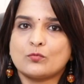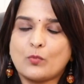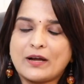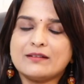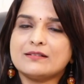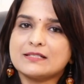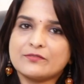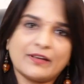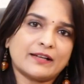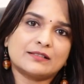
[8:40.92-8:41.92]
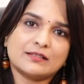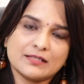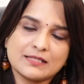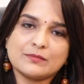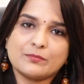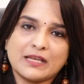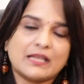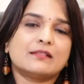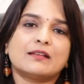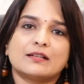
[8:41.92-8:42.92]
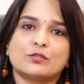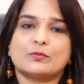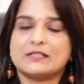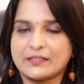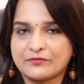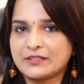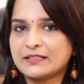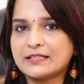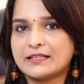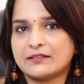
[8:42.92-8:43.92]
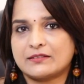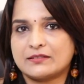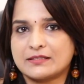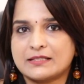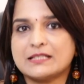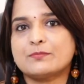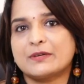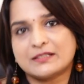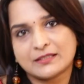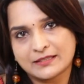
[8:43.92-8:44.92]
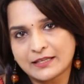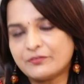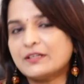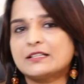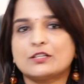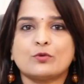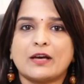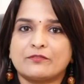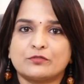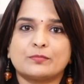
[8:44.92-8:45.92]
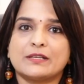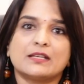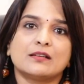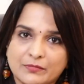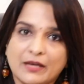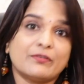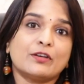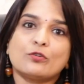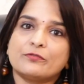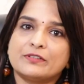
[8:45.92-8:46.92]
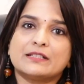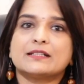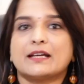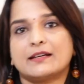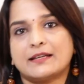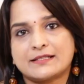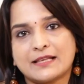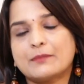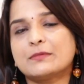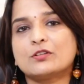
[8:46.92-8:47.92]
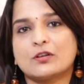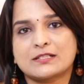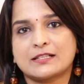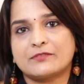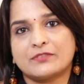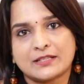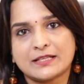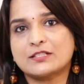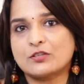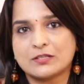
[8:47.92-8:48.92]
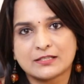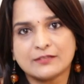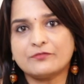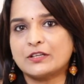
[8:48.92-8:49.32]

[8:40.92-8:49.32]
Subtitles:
One risk factor doesn't mean that you will definitely get the disease, but definitely you have to be aware of it and examine yourself and test yourself